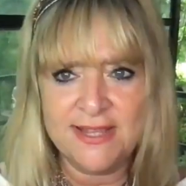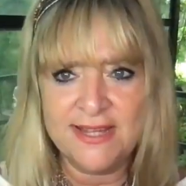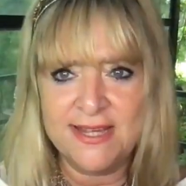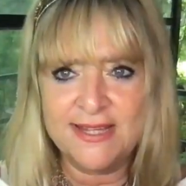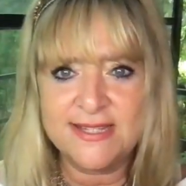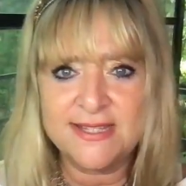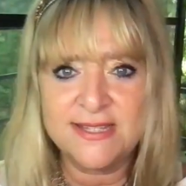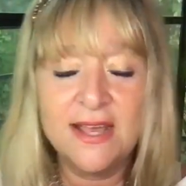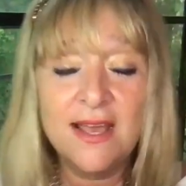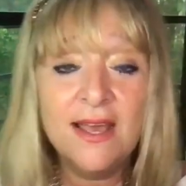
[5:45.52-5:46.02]

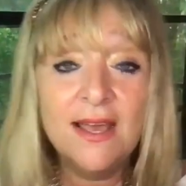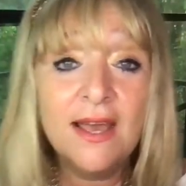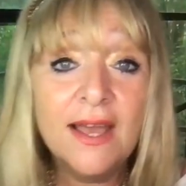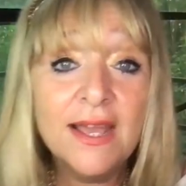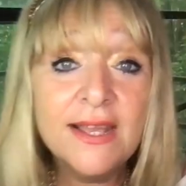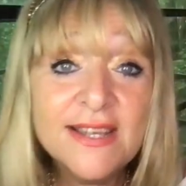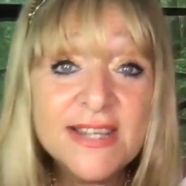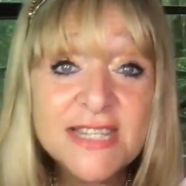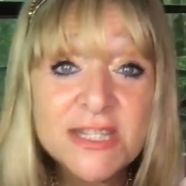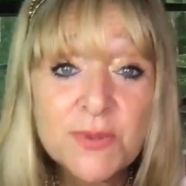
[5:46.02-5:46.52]
this.
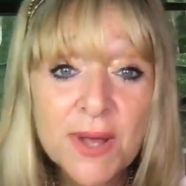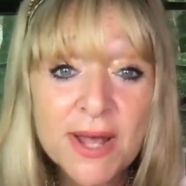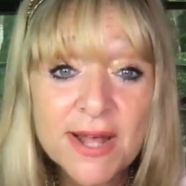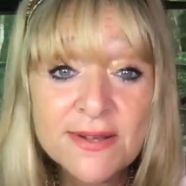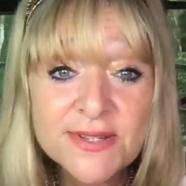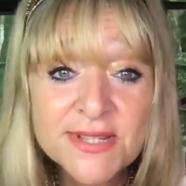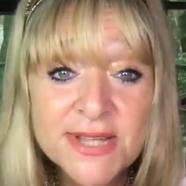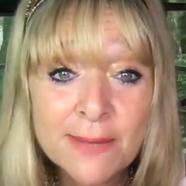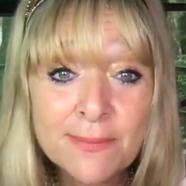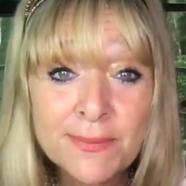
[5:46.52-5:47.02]
And guess what
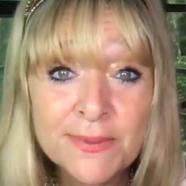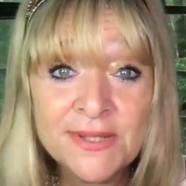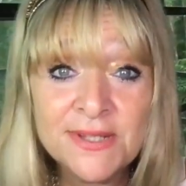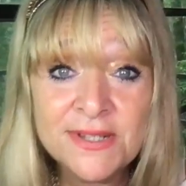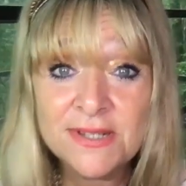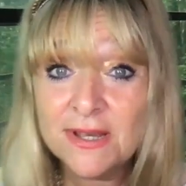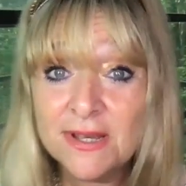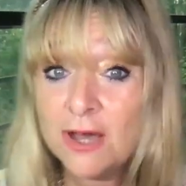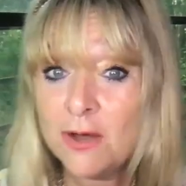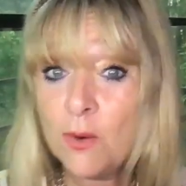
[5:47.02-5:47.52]
else happened?
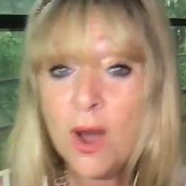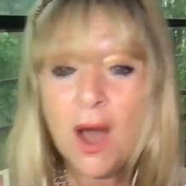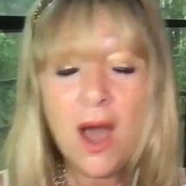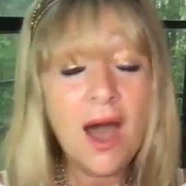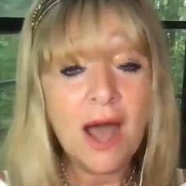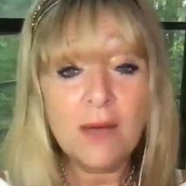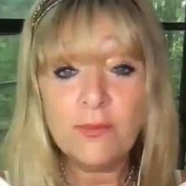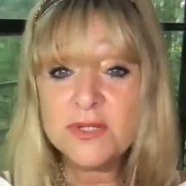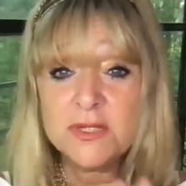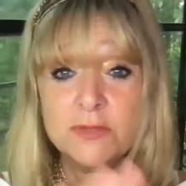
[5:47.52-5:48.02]
Oh,
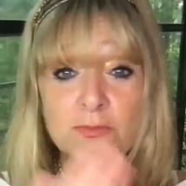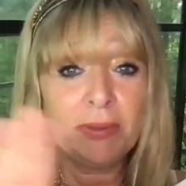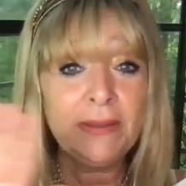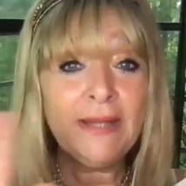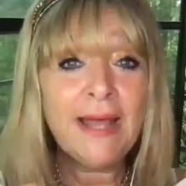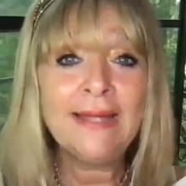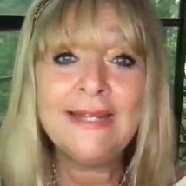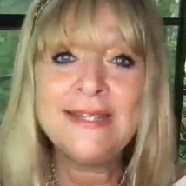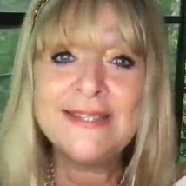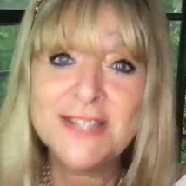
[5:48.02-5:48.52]
I wasn't
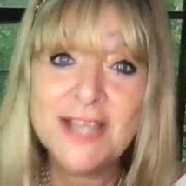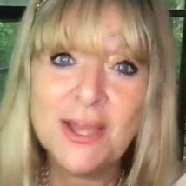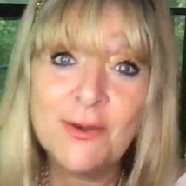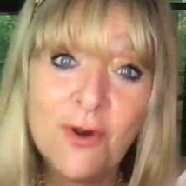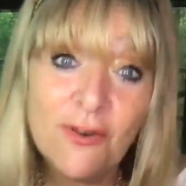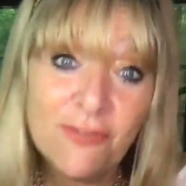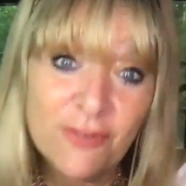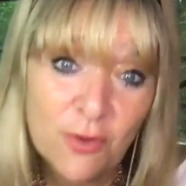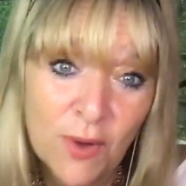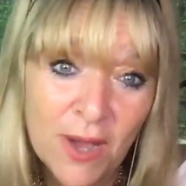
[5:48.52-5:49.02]
planning to go
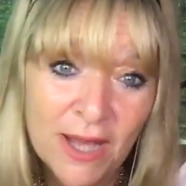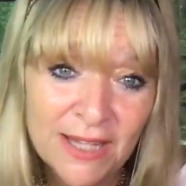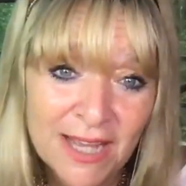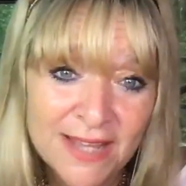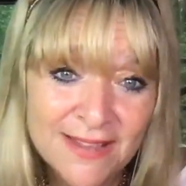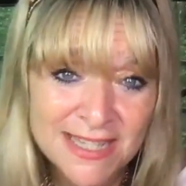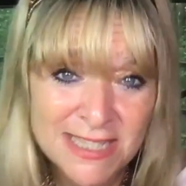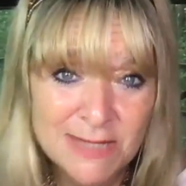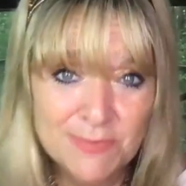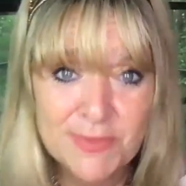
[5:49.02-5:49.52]
off quite like
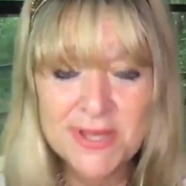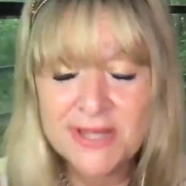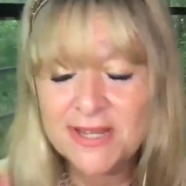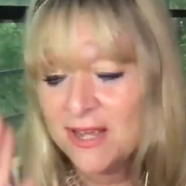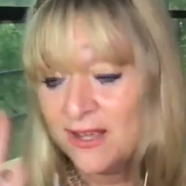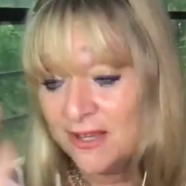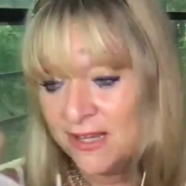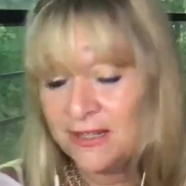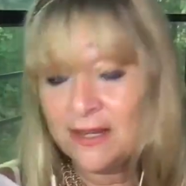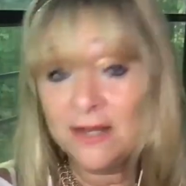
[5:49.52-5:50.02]
this, but
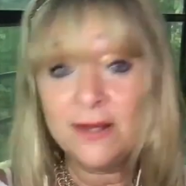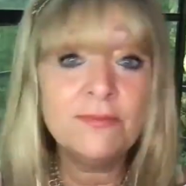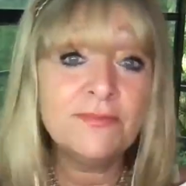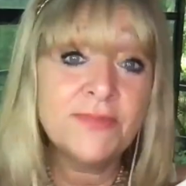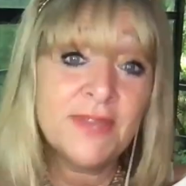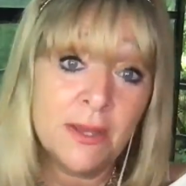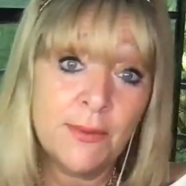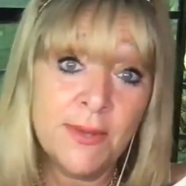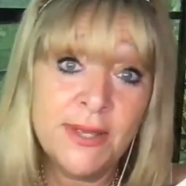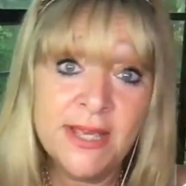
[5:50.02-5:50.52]
you know,
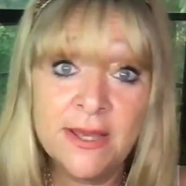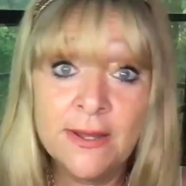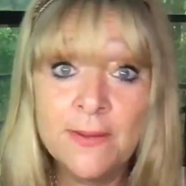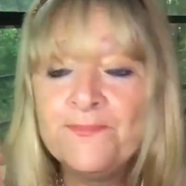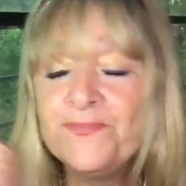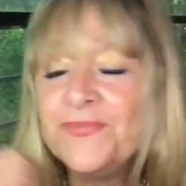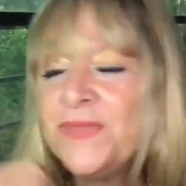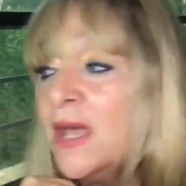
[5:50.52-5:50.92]
there we go.